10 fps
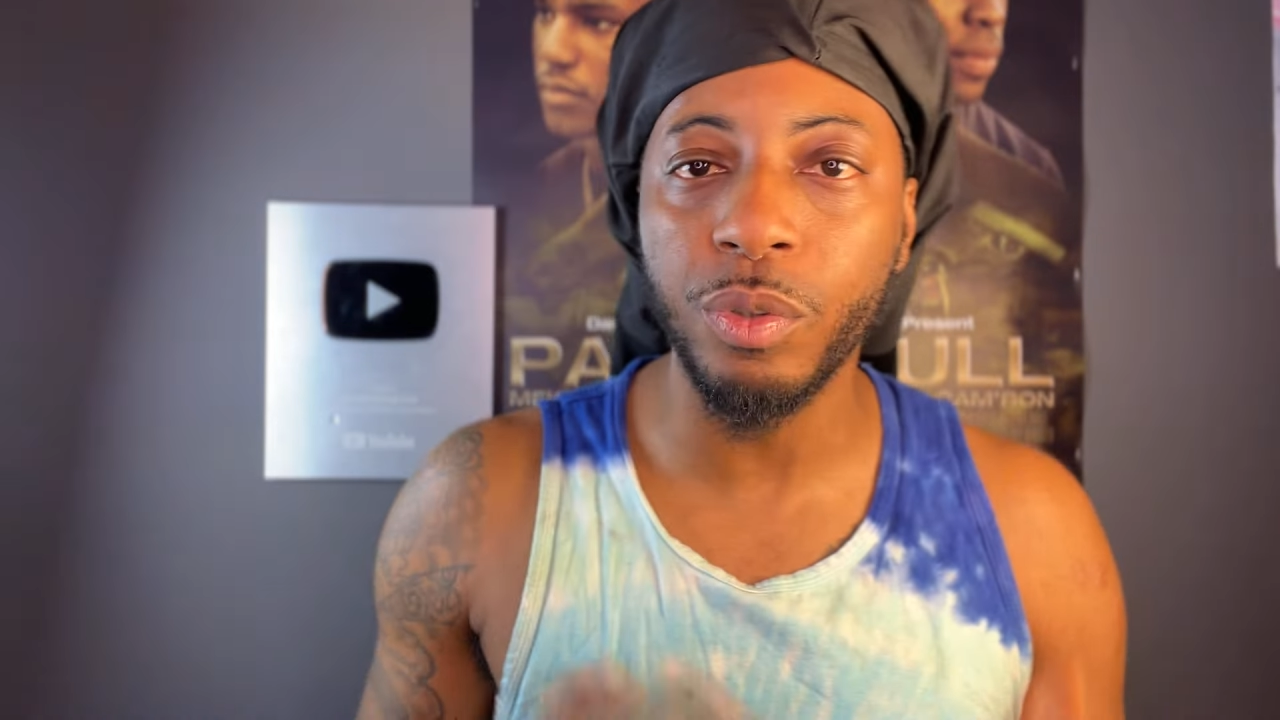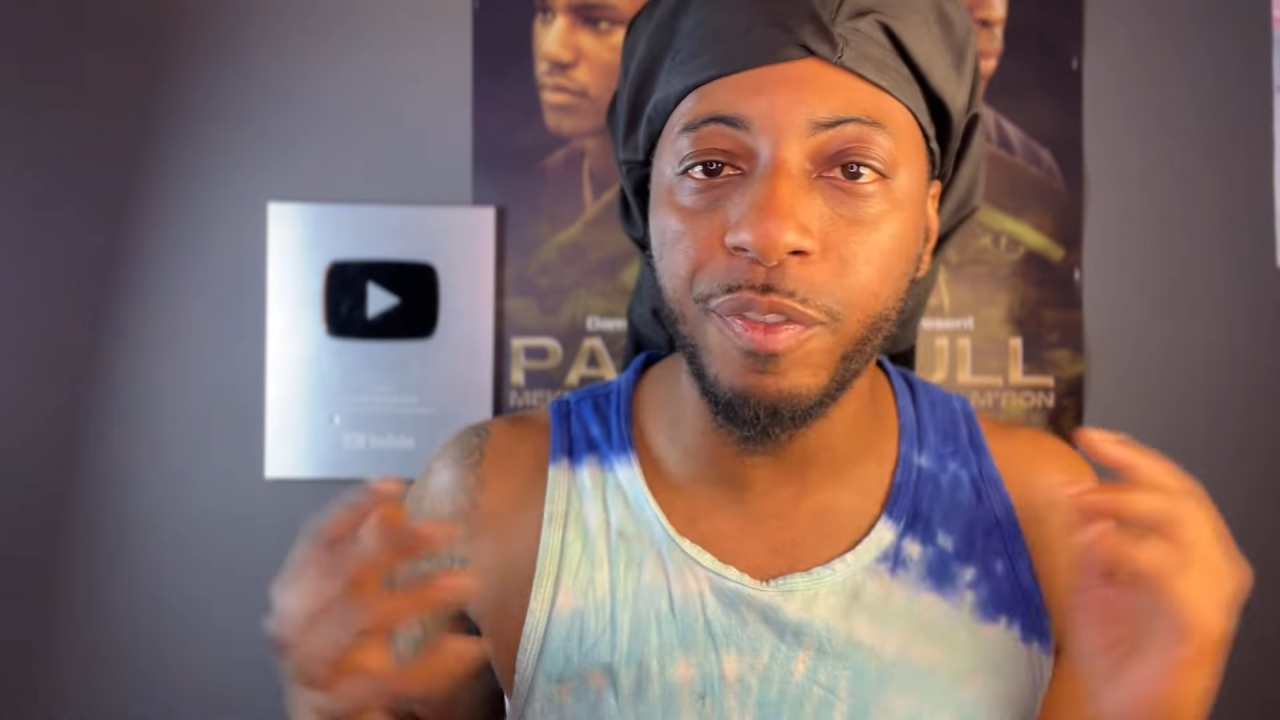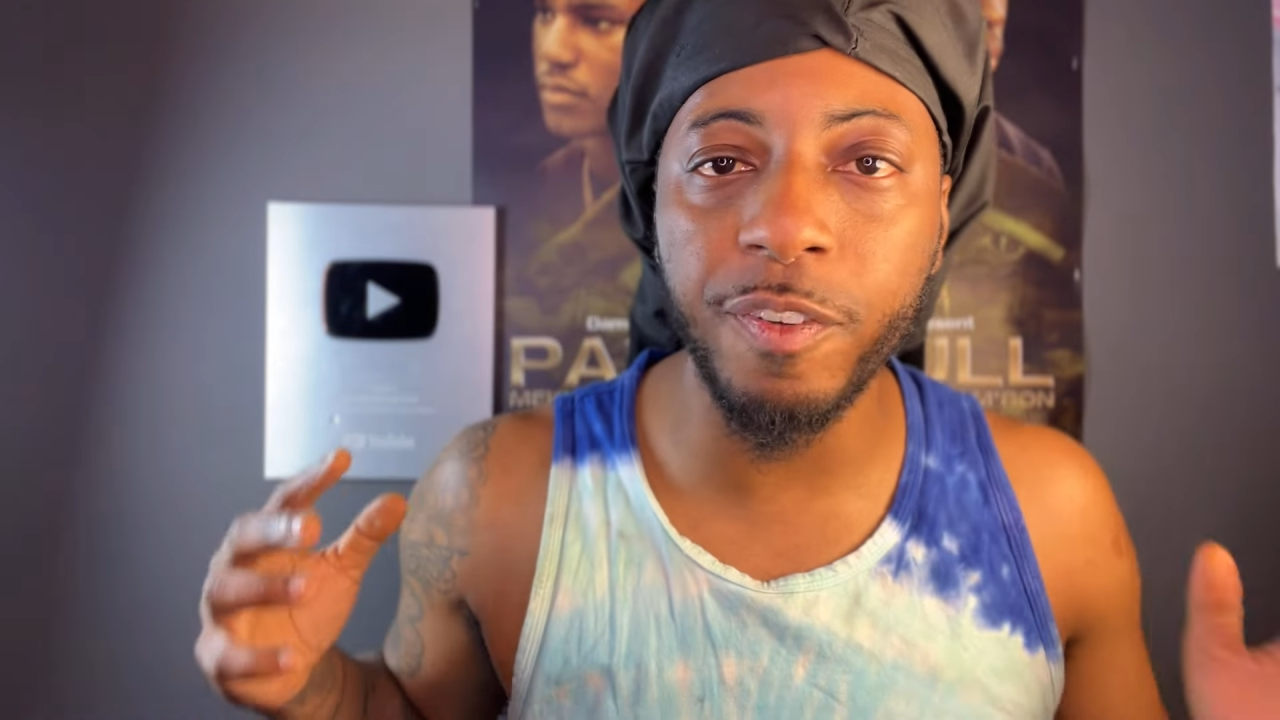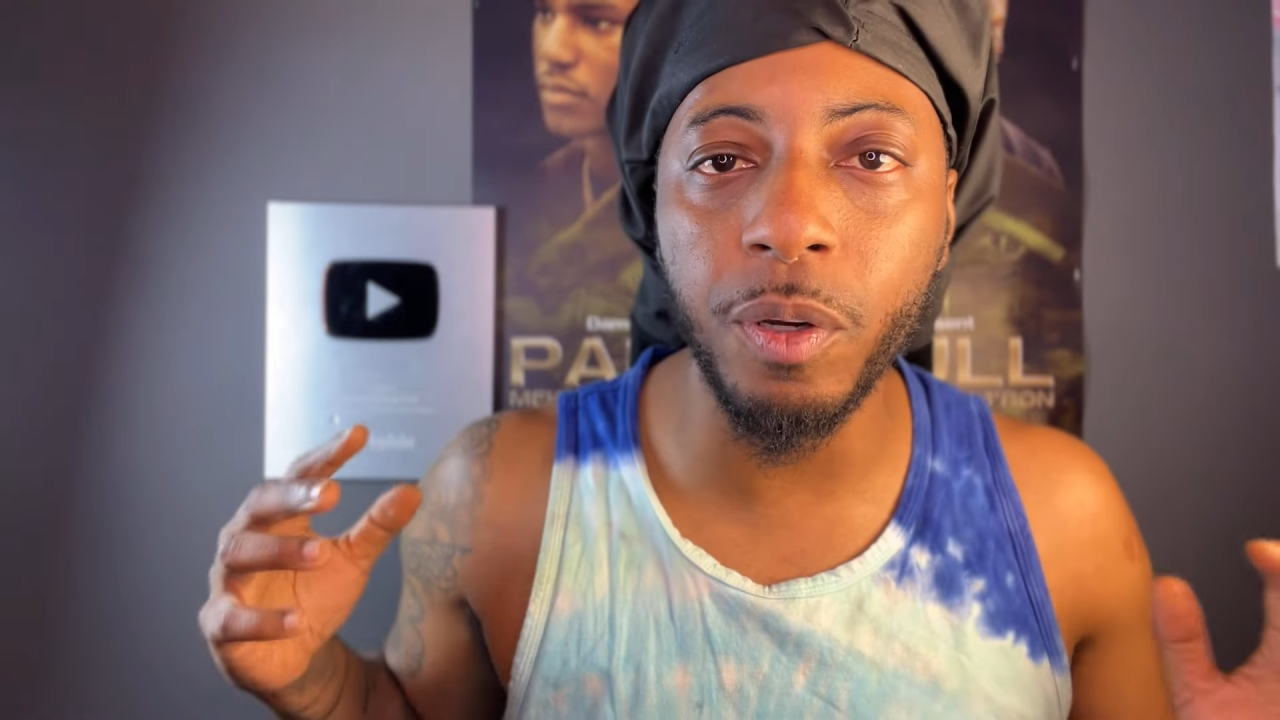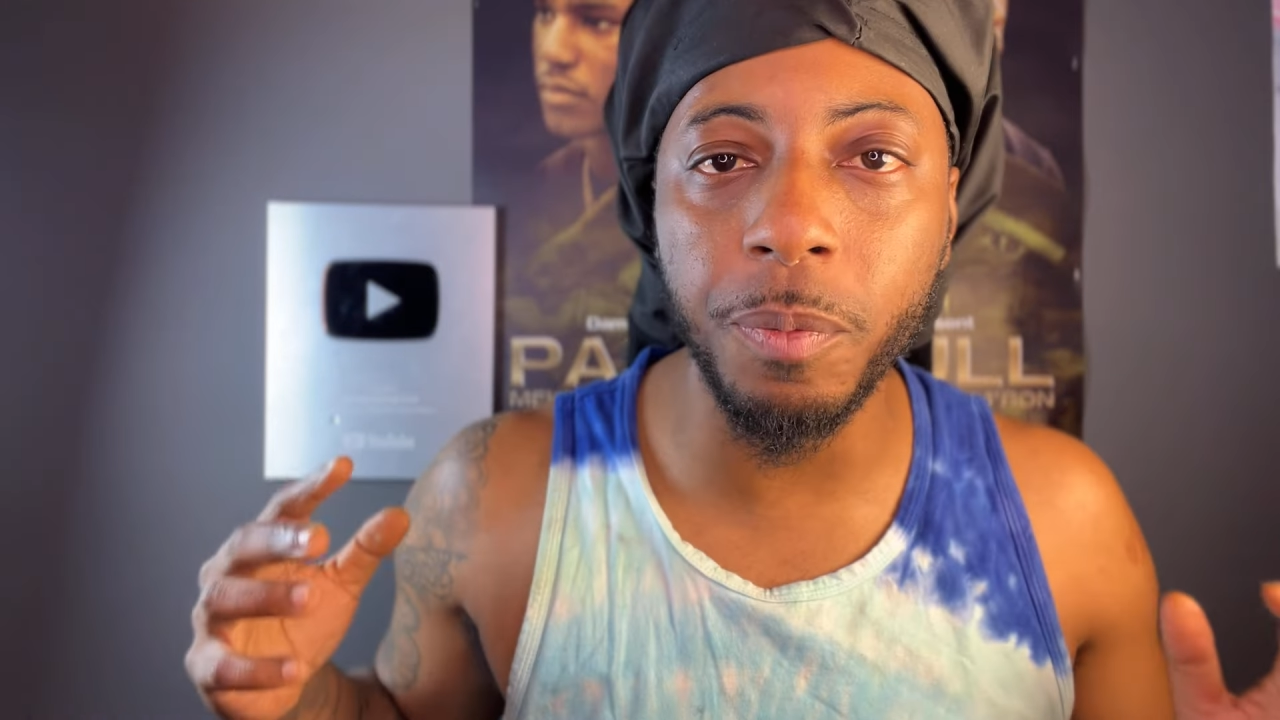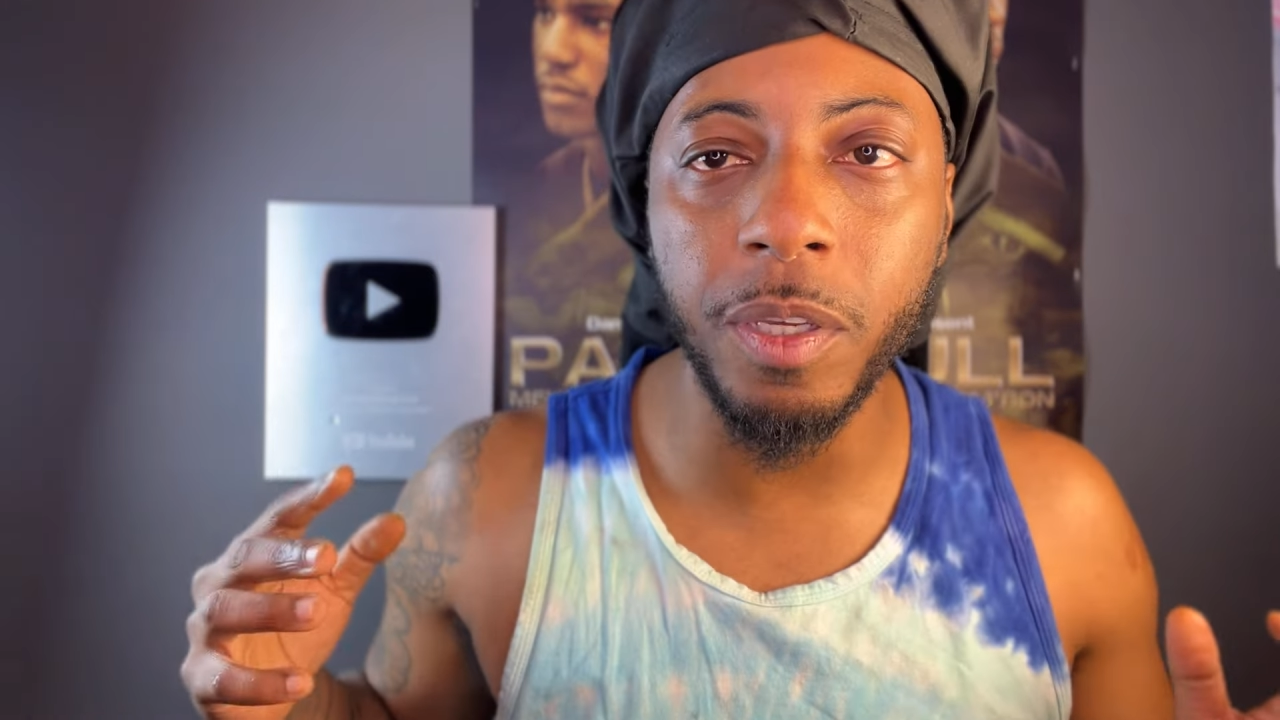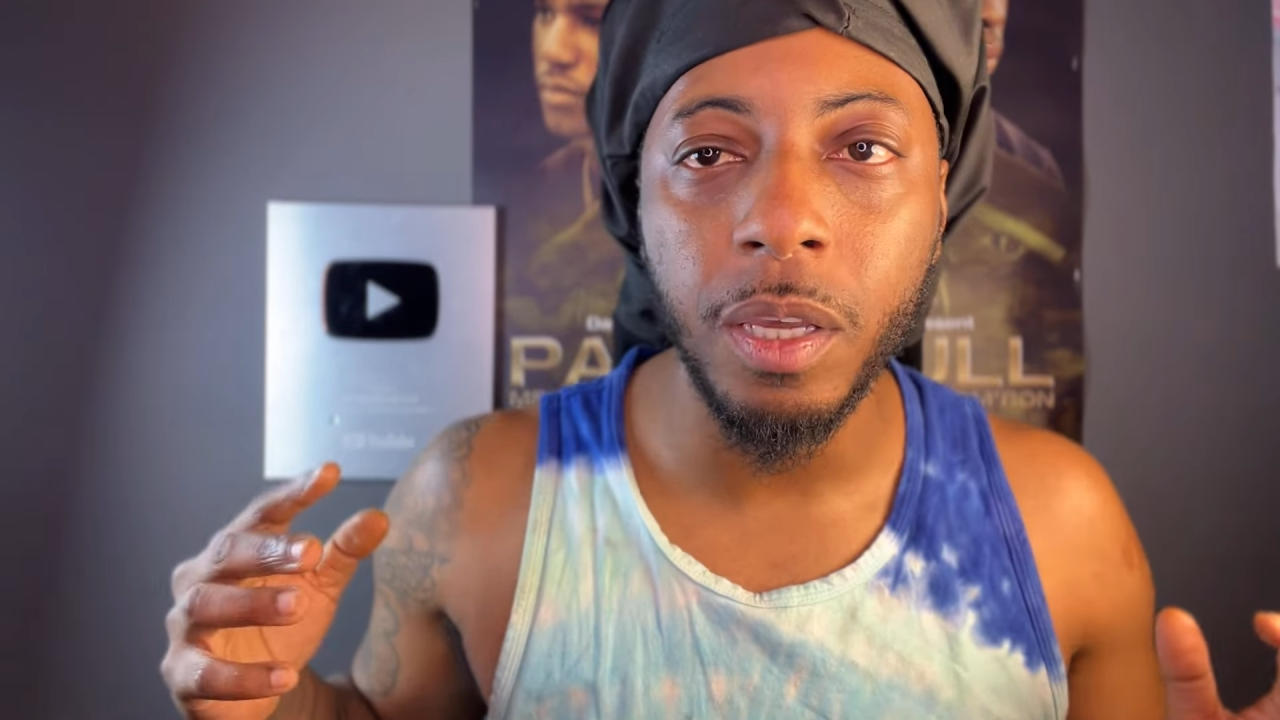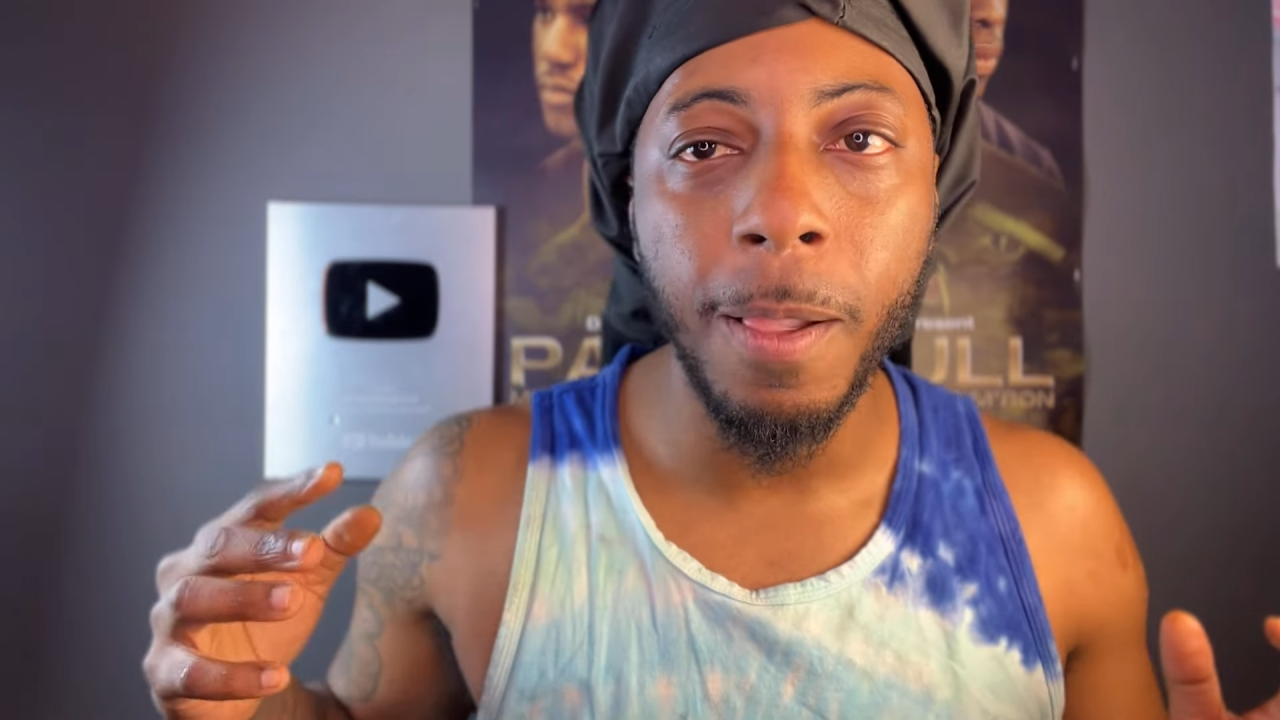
You feel me?